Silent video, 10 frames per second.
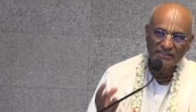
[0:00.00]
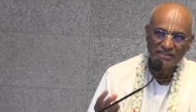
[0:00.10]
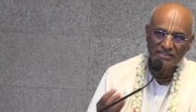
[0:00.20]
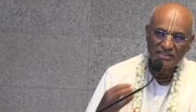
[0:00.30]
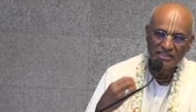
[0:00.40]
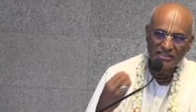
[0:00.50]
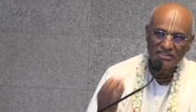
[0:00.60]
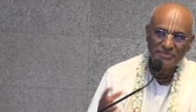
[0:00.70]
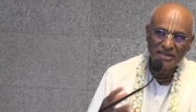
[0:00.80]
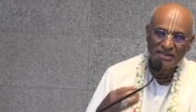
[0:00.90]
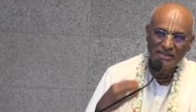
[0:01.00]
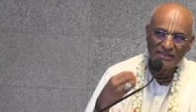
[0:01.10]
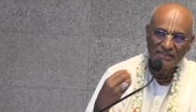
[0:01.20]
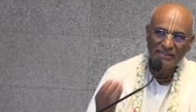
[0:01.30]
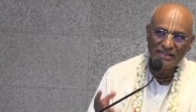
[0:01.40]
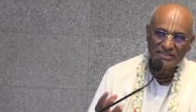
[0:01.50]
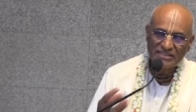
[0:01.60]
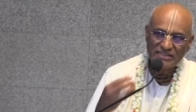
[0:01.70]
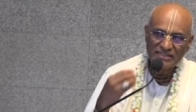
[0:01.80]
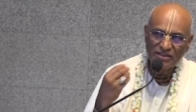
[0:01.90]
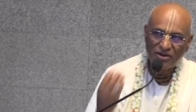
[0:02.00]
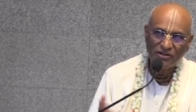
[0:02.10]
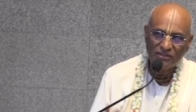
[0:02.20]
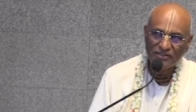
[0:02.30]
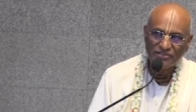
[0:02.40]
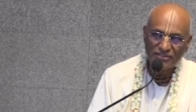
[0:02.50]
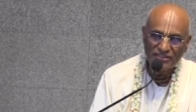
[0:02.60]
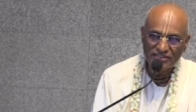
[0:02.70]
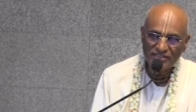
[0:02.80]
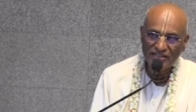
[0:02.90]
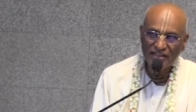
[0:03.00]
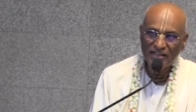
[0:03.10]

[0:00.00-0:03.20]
touching, smelling, tasting, all these things.